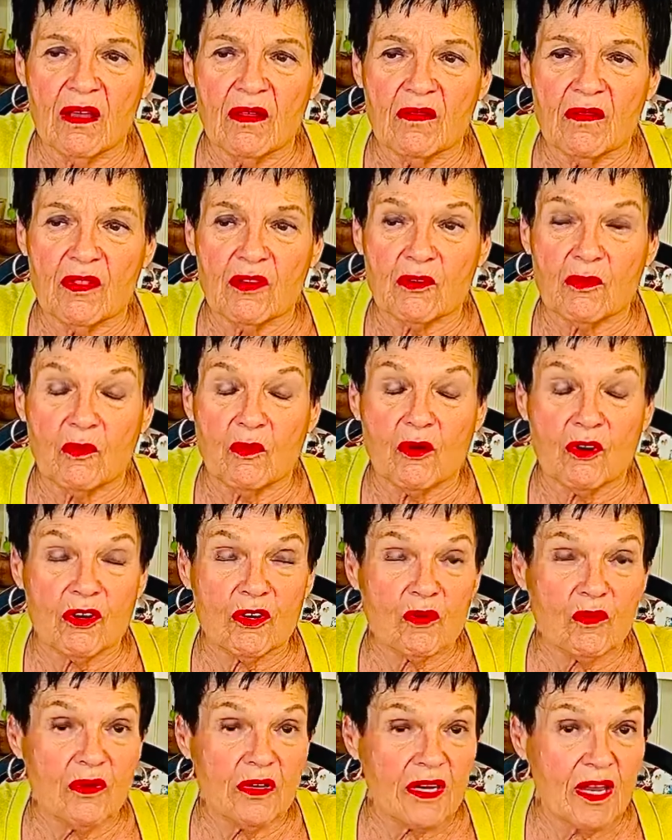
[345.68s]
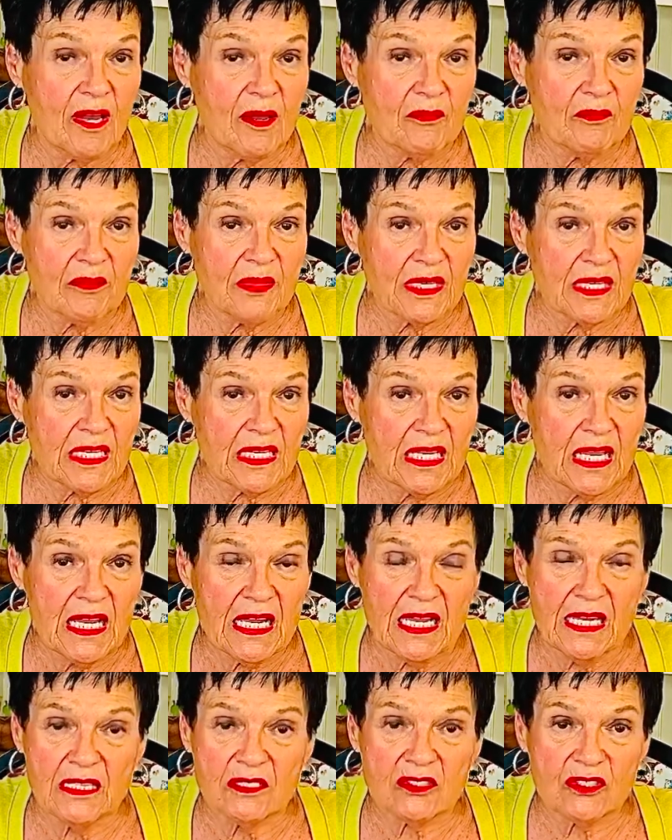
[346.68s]
their work will not be
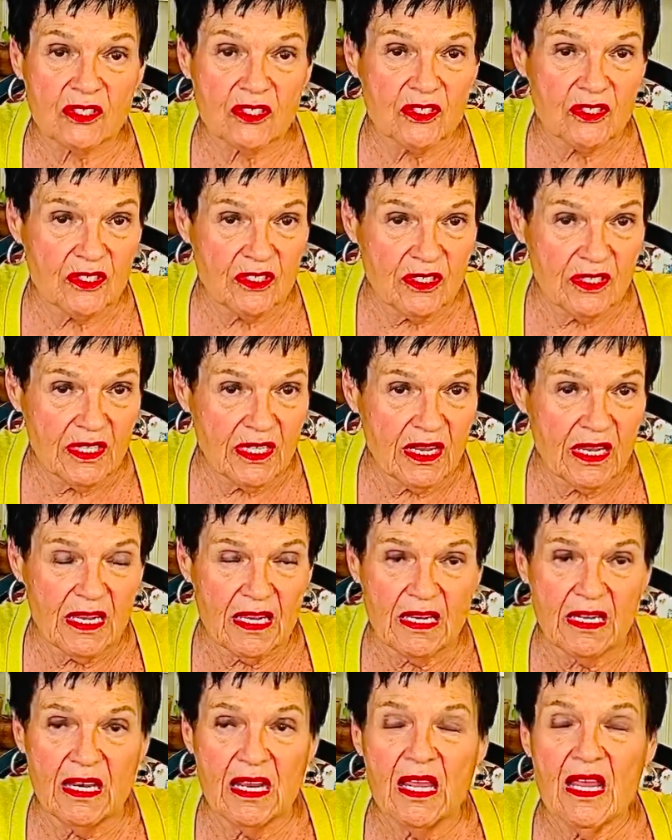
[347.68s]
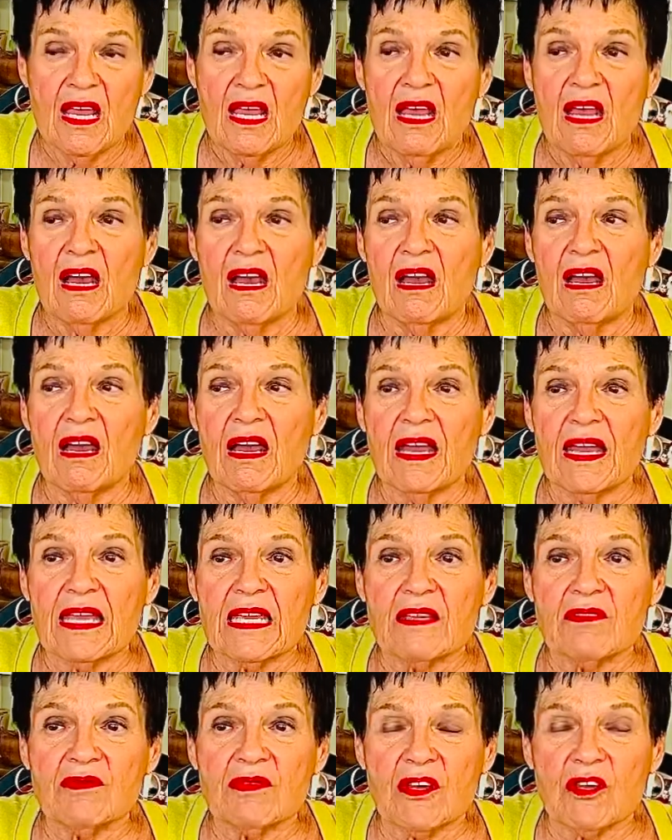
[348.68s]
as good, and
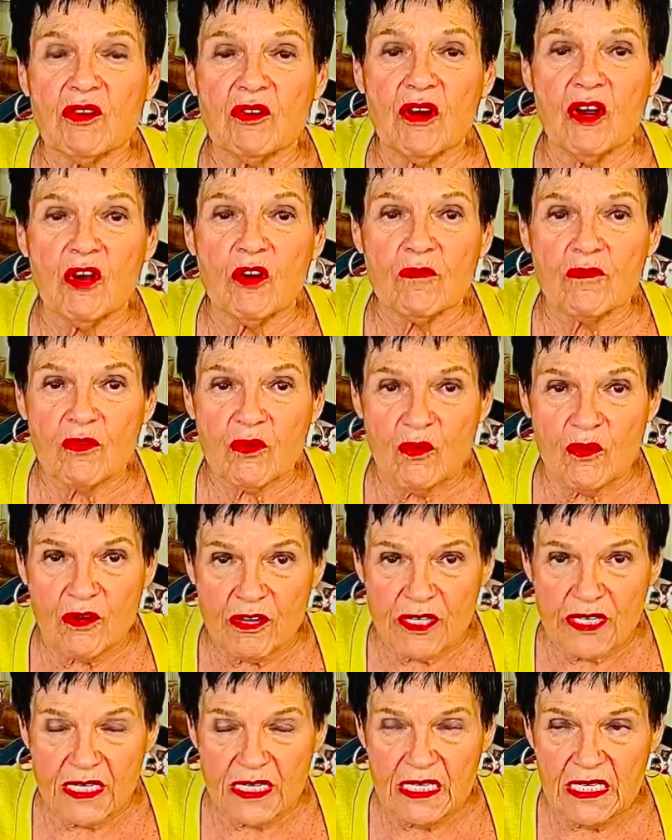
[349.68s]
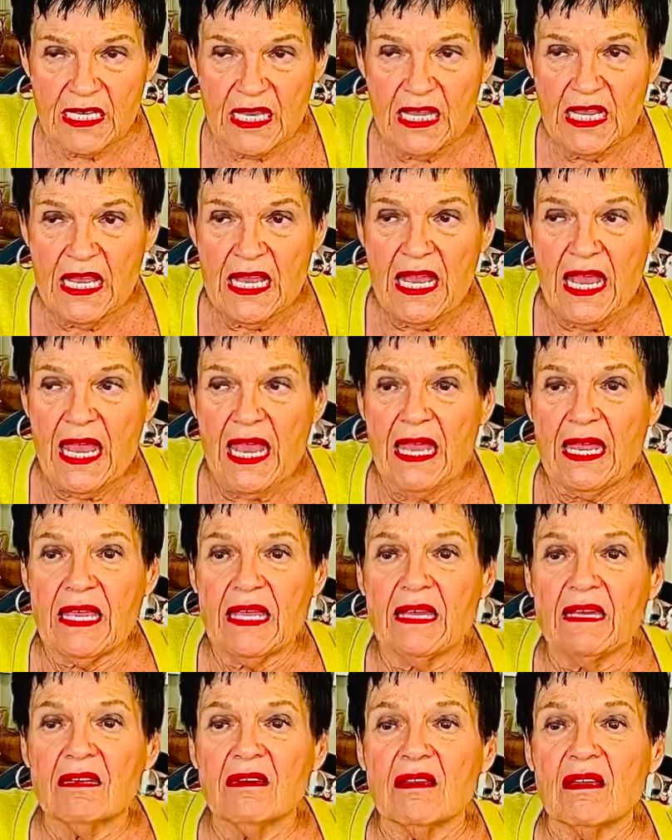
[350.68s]
if they're overworking.
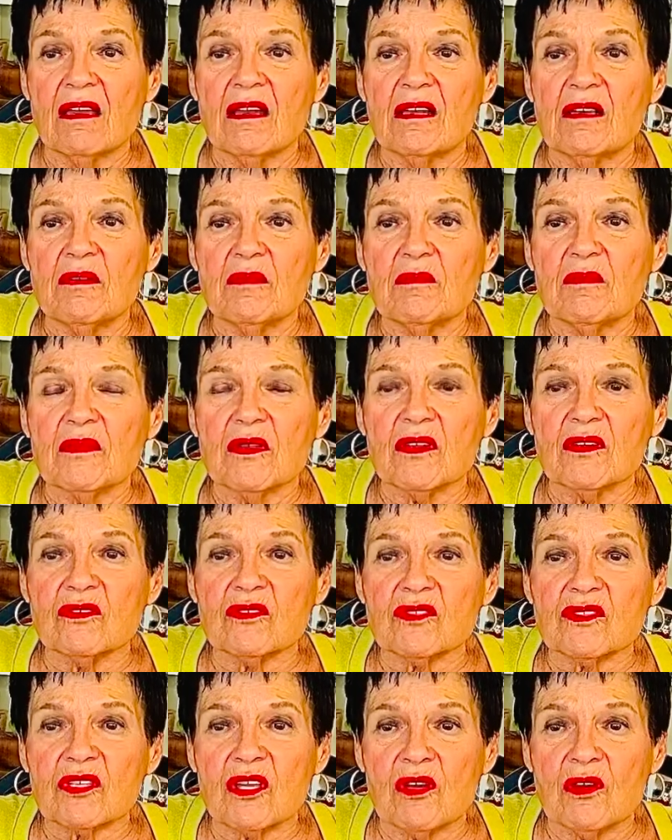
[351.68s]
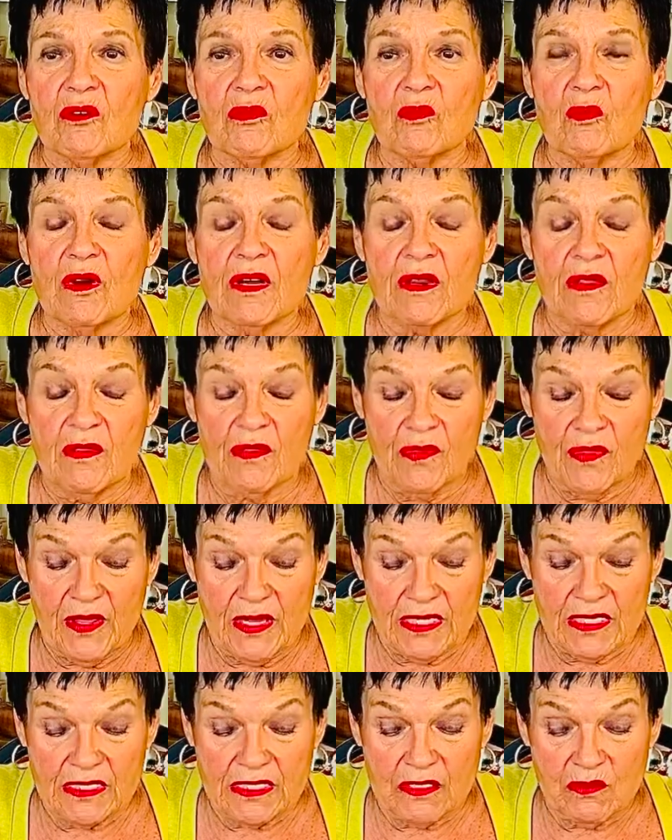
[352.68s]
And so one of the
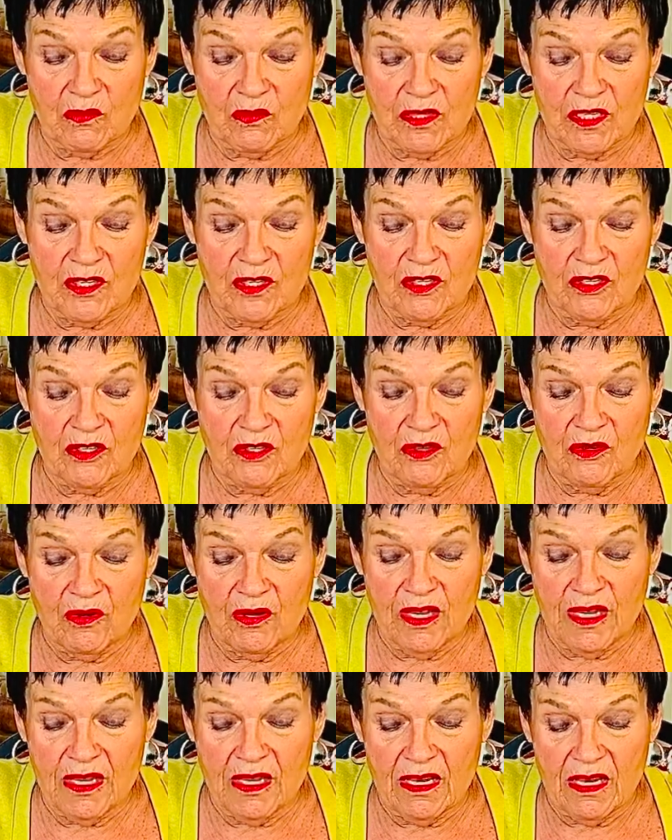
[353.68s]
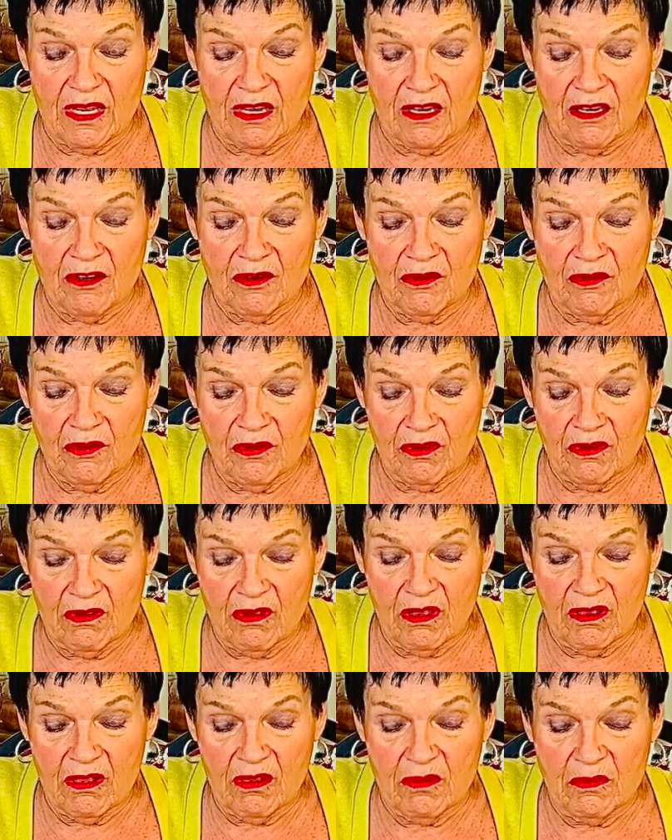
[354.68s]
things that we do at our
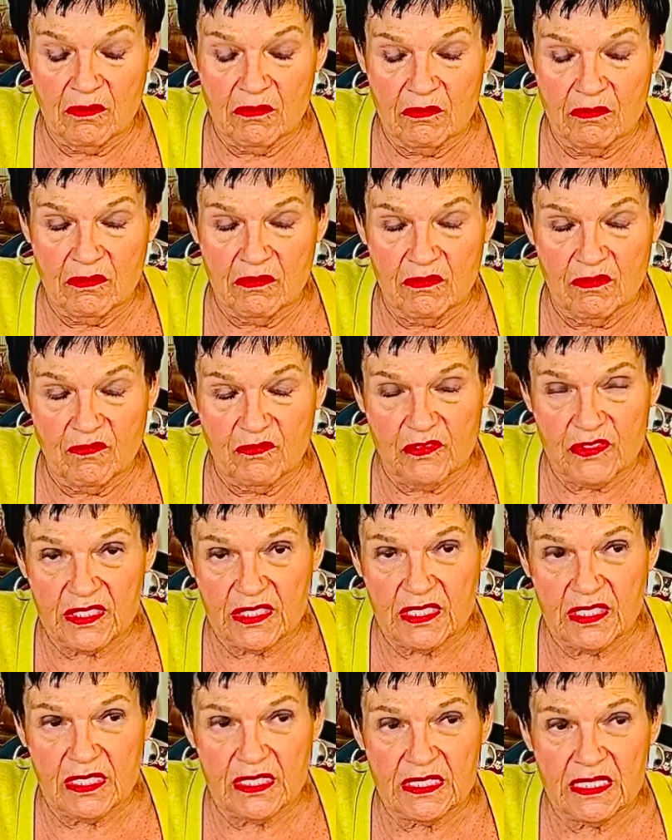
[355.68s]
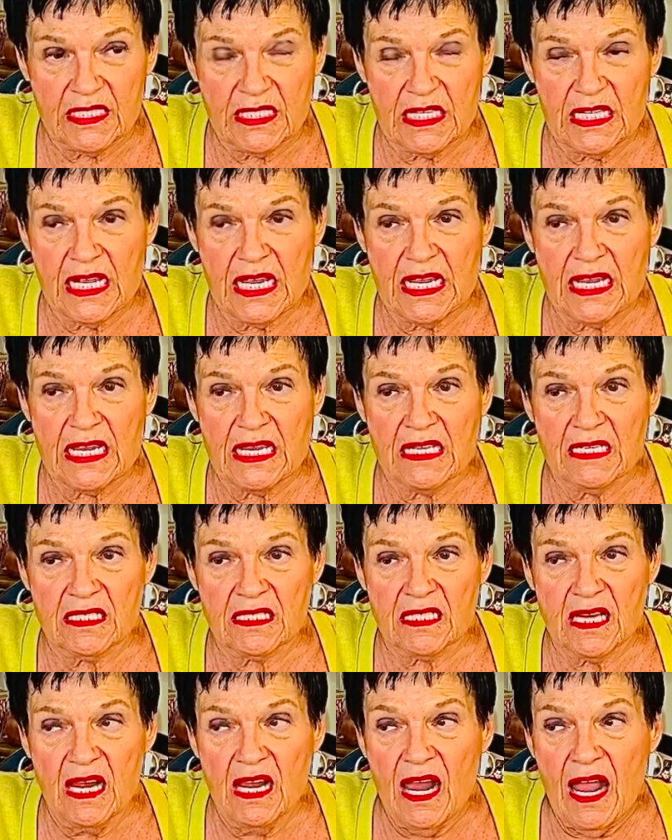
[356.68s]
facility
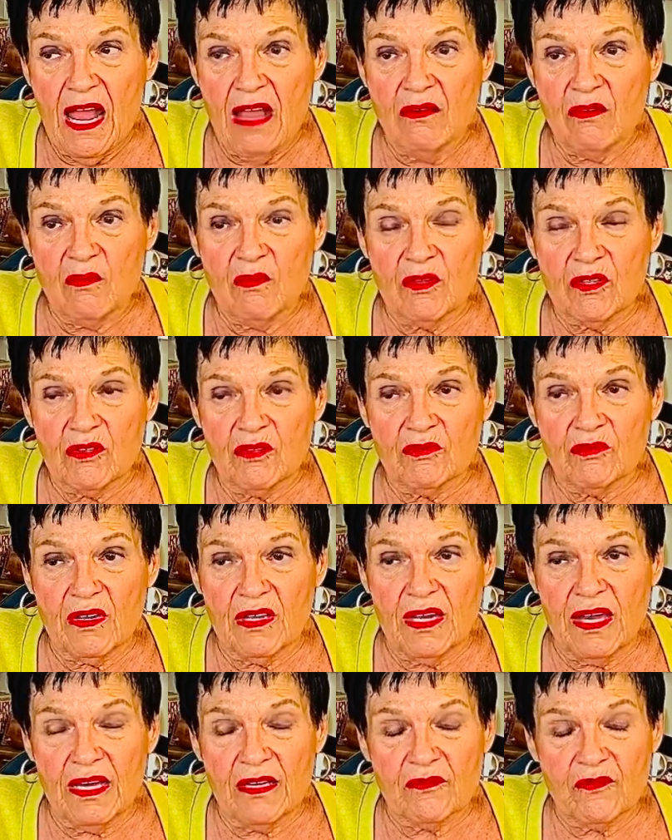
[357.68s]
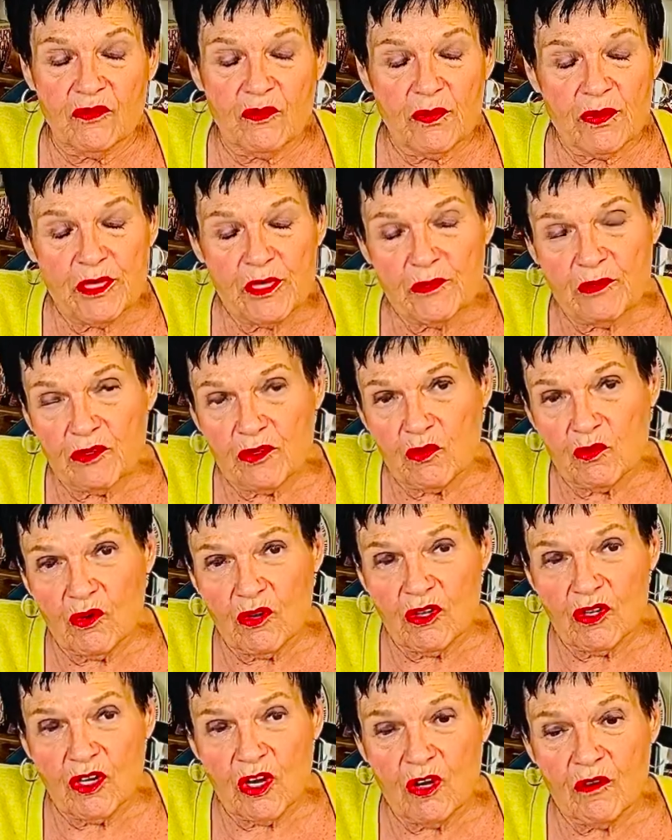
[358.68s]
is we don't like for people to
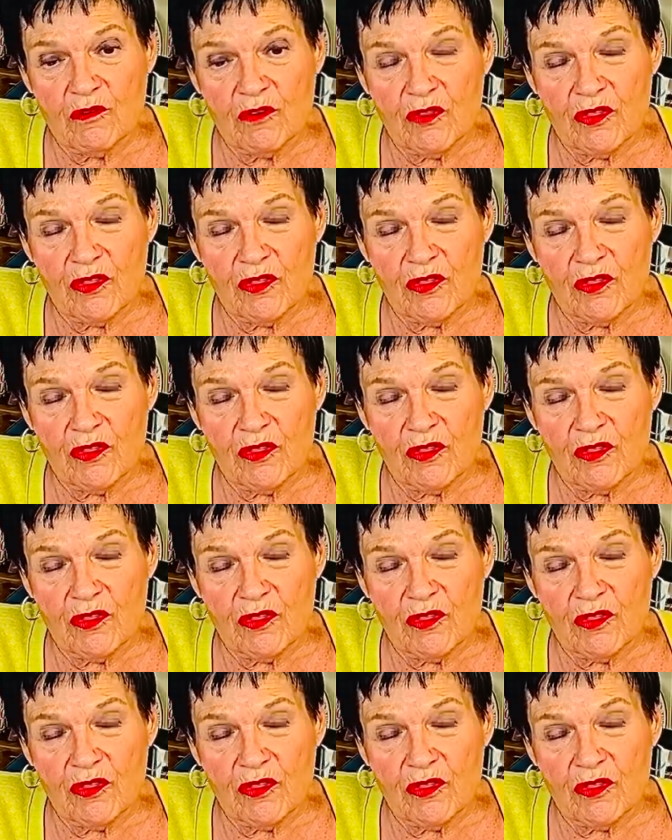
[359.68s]
work over